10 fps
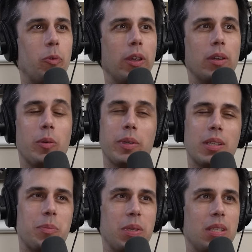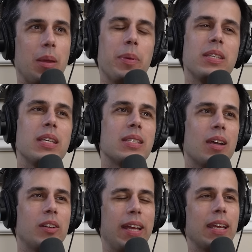bring her because PC PCs
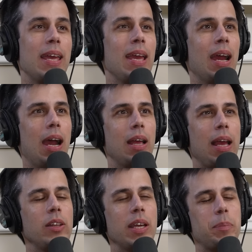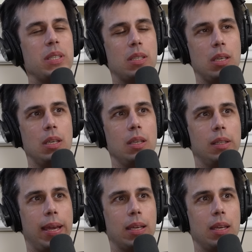are like I, I look at PC
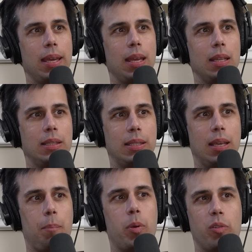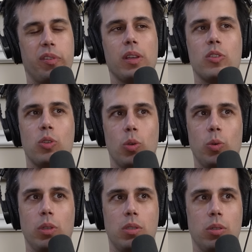like the perfect
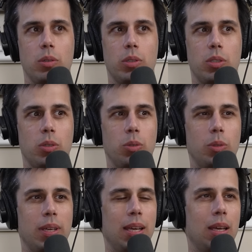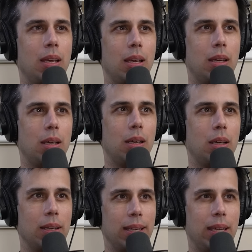tool to to
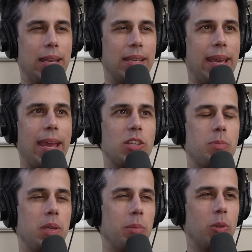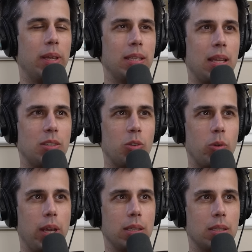uh, engage people and, and to
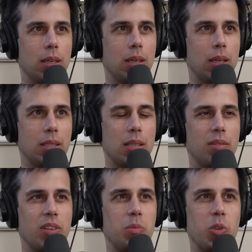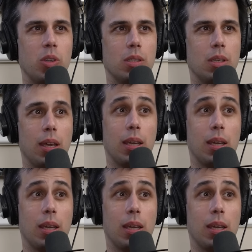create a, a sense of community. I